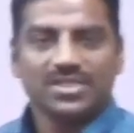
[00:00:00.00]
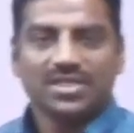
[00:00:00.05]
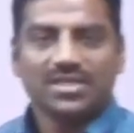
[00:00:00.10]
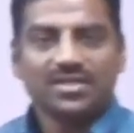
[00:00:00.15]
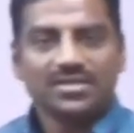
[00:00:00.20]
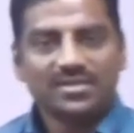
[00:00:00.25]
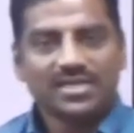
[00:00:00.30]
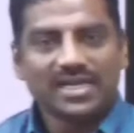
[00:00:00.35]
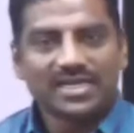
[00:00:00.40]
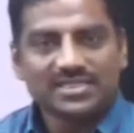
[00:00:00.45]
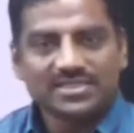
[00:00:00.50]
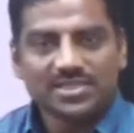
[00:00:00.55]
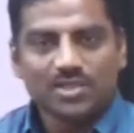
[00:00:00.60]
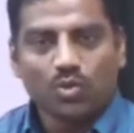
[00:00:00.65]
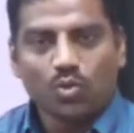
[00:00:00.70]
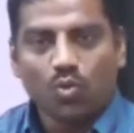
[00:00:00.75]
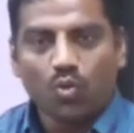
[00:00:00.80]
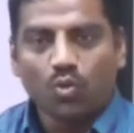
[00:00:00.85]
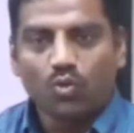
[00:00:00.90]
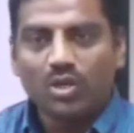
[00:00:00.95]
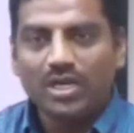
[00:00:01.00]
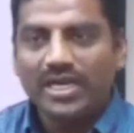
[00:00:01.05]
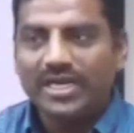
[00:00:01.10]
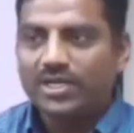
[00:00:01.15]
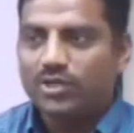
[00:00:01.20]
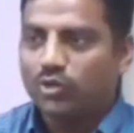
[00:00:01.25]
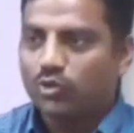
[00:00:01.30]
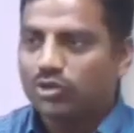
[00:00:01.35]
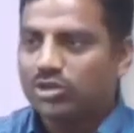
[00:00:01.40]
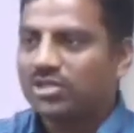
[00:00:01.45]
That is the only
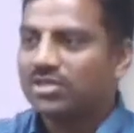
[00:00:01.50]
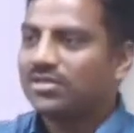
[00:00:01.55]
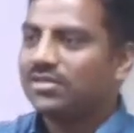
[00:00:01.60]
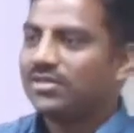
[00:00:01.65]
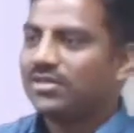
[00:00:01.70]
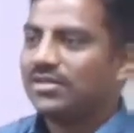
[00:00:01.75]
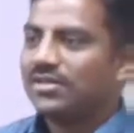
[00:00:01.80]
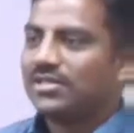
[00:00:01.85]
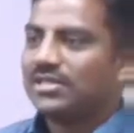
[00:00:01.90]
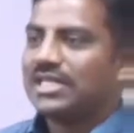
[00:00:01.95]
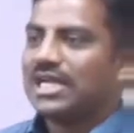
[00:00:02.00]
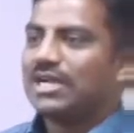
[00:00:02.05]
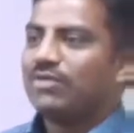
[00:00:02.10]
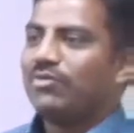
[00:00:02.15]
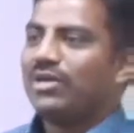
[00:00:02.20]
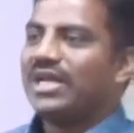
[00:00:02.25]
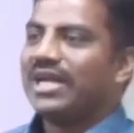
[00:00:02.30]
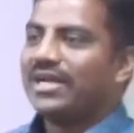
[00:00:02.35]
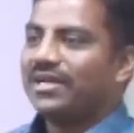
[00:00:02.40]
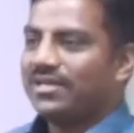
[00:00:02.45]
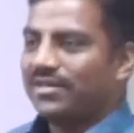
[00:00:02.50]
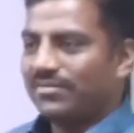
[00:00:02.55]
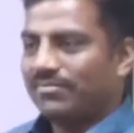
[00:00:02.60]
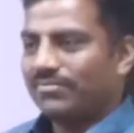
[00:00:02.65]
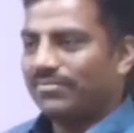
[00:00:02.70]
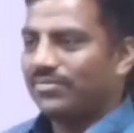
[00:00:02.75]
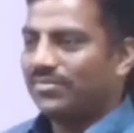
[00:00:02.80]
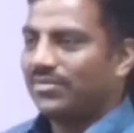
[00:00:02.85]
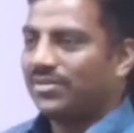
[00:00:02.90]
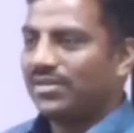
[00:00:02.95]
truth that we get.
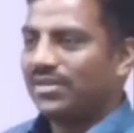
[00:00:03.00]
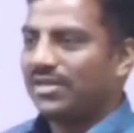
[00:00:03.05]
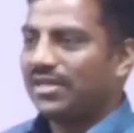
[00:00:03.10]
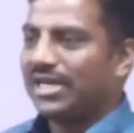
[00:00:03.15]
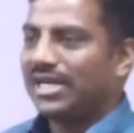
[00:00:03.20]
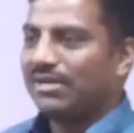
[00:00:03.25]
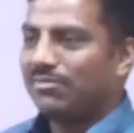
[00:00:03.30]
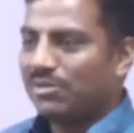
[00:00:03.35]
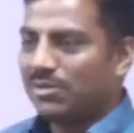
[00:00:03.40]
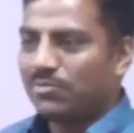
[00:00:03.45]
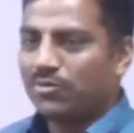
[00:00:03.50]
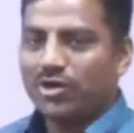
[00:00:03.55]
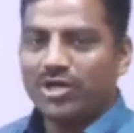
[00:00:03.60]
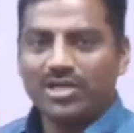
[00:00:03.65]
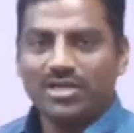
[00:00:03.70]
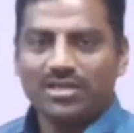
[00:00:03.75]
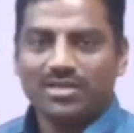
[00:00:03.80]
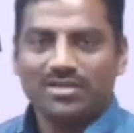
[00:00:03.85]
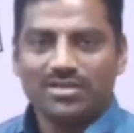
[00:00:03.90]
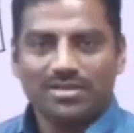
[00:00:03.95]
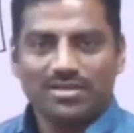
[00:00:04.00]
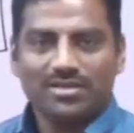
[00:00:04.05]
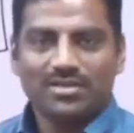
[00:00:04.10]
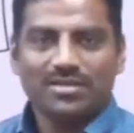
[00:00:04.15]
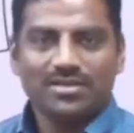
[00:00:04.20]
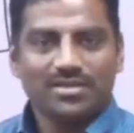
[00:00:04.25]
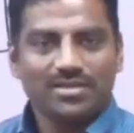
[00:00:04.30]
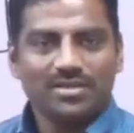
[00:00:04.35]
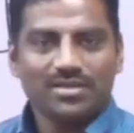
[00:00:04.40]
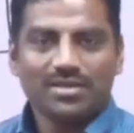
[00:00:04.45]
Getting my point?
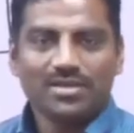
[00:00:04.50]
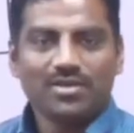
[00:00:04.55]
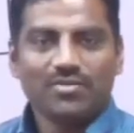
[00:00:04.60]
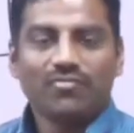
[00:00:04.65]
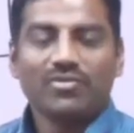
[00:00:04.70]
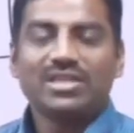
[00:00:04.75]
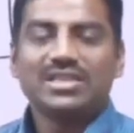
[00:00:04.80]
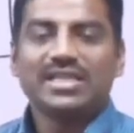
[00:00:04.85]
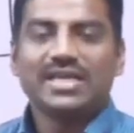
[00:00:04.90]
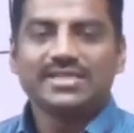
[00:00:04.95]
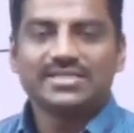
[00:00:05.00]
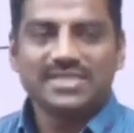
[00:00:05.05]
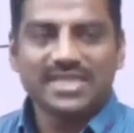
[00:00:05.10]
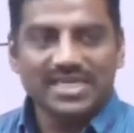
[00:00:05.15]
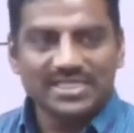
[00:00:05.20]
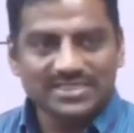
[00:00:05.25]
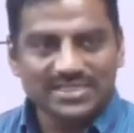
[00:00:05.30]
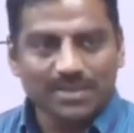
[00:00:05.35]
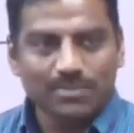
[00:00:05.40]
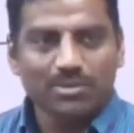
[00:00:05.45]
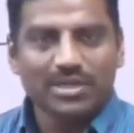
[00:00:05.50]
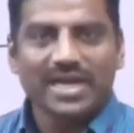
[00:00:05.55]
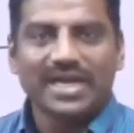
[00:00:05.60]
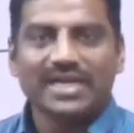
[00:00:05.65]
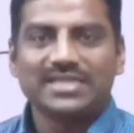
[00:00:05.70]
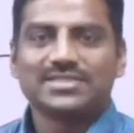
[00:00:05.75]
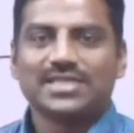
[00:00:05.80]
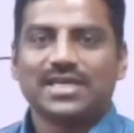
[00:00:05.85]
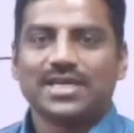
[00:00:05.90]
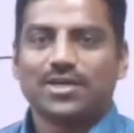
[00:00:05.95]
When they say some
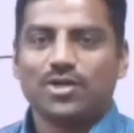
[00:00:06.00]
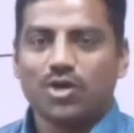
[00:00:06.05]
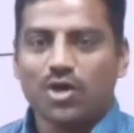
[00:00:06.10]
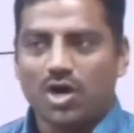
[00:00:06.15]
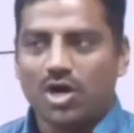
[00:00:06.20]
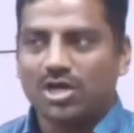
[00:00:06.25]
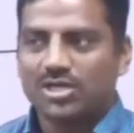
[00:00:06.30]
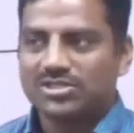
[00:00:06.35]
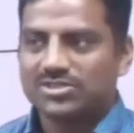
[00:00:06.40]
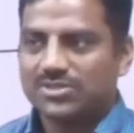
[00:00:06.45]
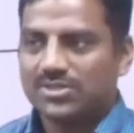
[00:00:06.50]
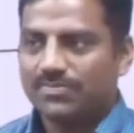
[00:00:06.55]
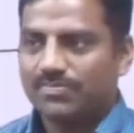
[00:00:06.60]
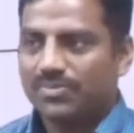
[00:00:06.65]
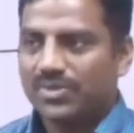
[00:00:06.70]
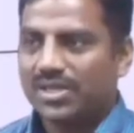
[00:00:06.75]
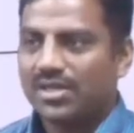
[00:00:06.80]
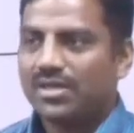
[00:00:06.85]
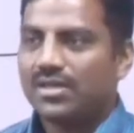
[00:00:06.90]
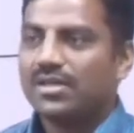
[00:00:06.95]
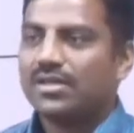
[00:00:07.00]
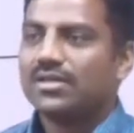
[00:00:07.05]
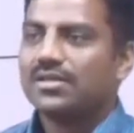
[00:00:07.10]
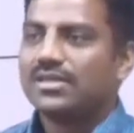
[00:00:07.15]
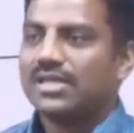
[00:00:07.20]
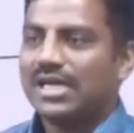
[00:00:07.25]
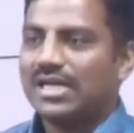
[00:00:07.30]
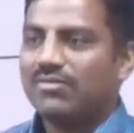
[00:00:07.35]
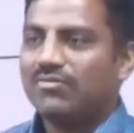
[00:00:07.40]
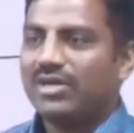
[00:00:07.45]
cats are dogs,
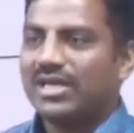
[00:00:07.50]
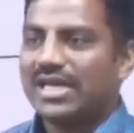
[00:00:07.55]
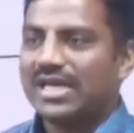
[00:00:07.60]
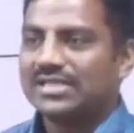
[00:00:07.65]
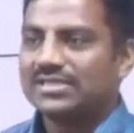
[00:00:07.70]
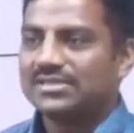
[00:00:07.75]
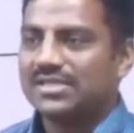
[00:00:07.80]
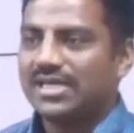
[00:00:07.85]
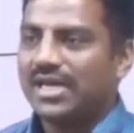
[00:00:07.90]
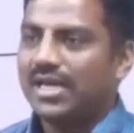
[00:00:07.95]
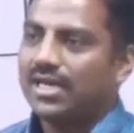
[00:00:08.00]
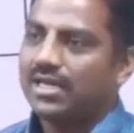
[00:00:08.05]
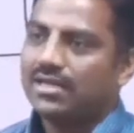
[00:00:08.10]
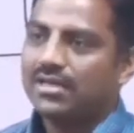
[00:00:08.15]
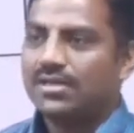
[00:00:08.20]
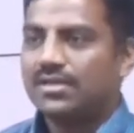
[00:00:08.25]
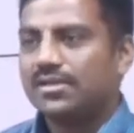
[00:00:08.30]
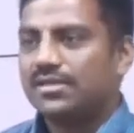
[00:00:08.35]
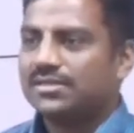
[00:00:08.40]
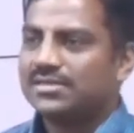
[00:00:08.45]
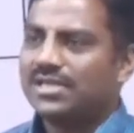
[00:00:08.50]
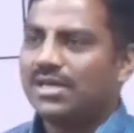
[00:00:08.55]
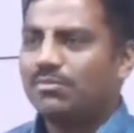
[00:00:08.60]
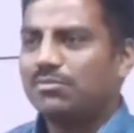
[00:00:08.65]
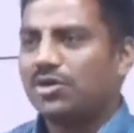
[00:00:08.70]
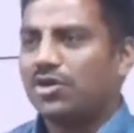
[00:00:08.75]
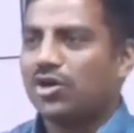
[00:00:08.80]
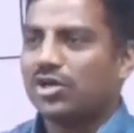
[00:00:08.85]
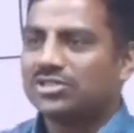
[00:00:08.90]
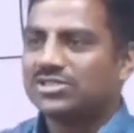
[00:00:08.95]
then we can say some
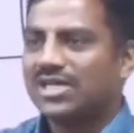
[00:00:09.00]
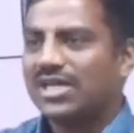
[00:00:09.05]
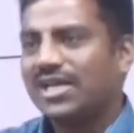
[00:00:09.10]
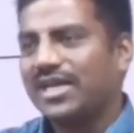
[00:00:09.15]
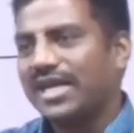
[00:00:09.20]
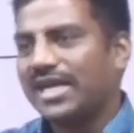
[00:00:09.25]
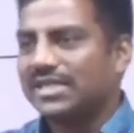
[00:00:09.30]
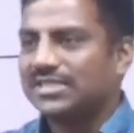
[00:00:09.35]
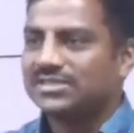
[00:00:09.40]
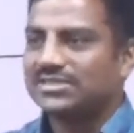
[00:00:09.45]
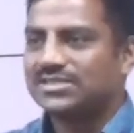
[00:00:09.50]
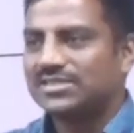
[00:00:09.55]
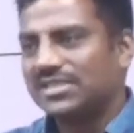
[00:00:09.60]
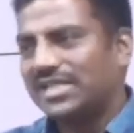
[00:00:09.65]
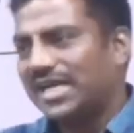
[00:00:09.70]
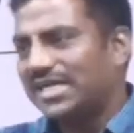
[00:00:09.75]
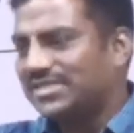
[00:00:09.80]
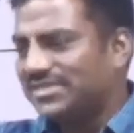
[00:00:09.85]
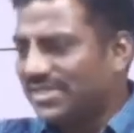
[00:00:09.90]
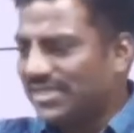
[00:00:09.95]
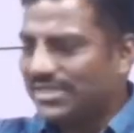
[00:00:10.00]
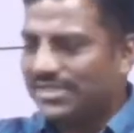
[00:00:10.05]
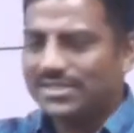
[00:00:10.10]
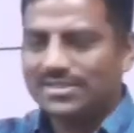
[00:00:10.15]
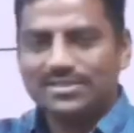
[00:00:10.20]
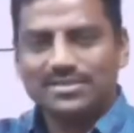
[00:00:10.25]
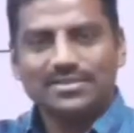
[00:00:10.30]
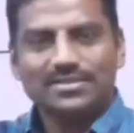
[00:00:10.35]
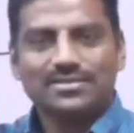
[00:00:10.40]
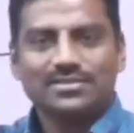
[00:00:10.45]
dogs are cats. That's it.
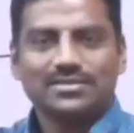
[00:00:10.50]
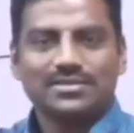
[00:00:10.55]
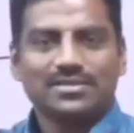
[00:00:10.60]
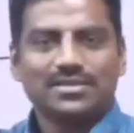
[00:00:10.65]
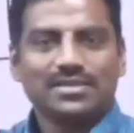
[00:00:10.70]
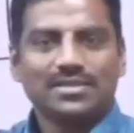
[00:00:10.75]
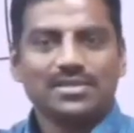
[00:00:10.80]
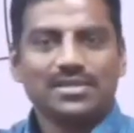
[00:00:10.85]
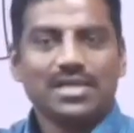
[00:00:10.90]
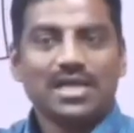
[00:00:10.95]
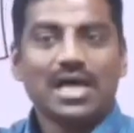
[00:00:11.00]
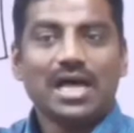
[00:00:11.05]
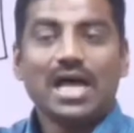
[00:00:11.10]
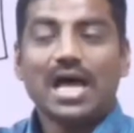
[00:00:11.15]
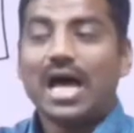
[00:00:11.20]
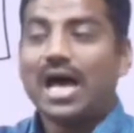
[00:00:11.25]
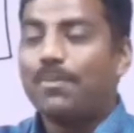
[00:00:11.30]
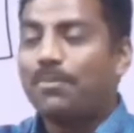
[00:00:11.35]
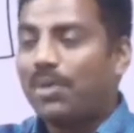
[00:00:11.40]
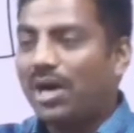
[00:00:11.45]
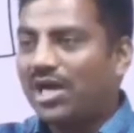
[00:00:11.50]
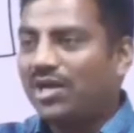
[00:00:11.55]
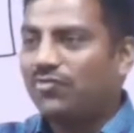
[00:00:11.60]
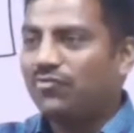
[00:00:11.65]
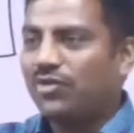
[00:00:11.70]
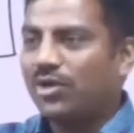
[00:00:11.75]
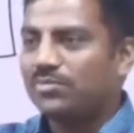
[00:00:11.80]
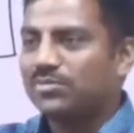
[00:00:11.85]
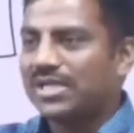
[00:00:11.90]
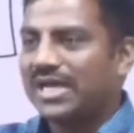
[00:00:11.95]
Apart
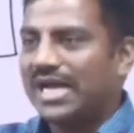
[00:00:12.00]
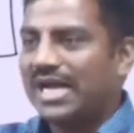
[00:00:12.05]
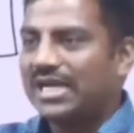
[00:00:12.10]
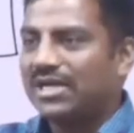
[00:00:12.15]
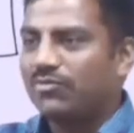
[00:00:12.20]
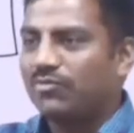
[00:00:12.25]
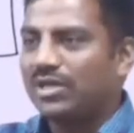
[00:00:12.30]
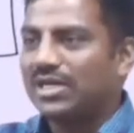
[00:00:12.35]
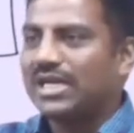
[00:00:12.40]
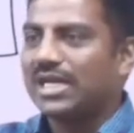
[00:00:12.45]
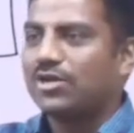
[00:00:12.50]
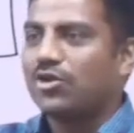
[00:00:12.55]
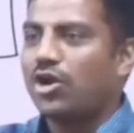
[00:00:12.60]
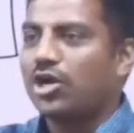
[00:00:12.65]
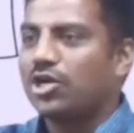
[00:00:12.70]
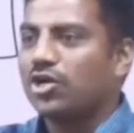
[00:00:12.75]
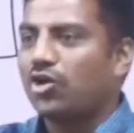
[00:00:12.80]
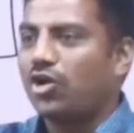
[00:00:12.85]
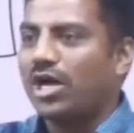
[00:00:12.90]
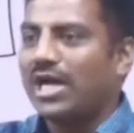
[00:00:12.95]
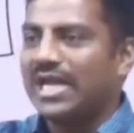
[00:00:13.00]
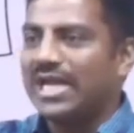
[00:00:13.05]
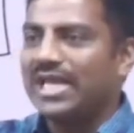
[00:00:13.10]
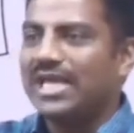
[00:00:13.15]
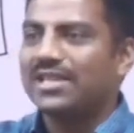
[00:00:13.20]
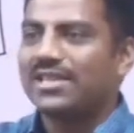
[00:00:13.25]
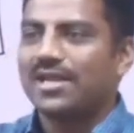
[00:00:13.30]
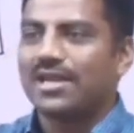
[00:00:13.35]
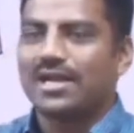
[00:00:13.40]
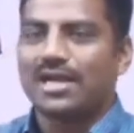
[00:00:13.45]
from that, we cannot draw any
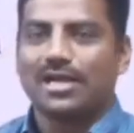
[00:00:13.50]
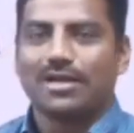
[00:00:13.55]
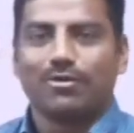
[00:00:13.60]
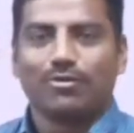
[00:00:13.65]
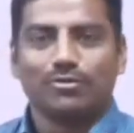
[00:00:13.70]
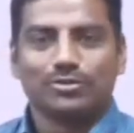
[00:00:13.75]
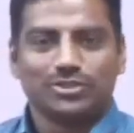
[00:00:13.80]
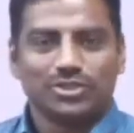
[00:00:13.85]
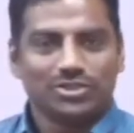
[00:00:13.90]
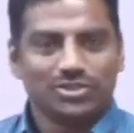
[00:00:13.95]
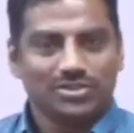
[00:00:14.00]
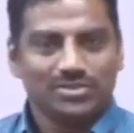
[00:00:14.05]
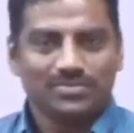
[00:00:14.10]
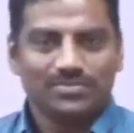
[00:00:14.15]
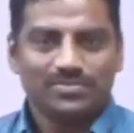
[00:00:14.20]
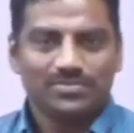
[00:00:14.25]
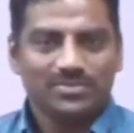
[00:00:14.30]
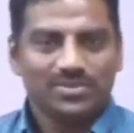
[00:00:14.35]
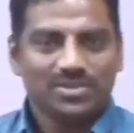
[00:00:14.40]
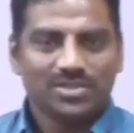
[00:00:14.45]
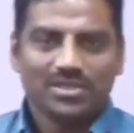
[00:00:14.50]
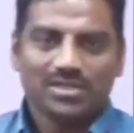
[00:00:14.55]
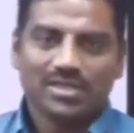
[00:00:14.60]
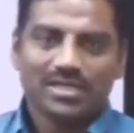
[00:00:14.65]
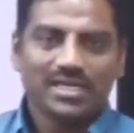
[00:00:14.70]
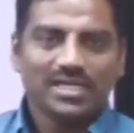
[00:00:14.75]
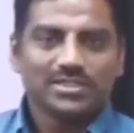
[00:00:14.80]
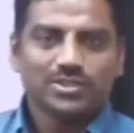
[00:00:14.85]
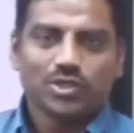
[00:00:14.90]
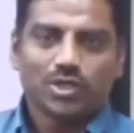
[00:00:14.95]
other conclusion.
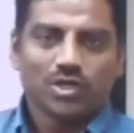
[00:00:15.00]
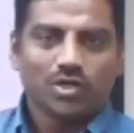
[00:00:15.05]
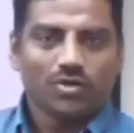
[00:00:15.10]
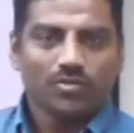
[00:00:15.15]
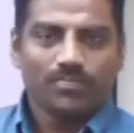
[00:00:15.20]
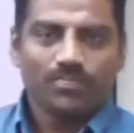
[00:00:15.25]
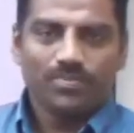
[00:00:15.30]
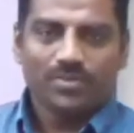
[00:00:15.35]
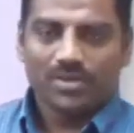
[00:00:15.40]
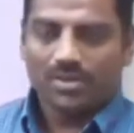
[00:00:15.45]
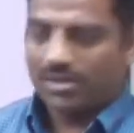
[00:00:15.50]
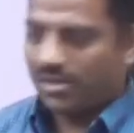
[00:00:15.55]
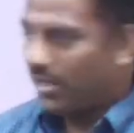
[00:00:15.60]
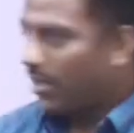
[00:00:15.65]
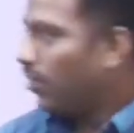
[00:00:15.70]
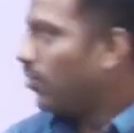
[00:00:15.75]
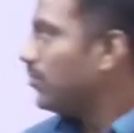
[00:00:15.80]
Yes or no? No.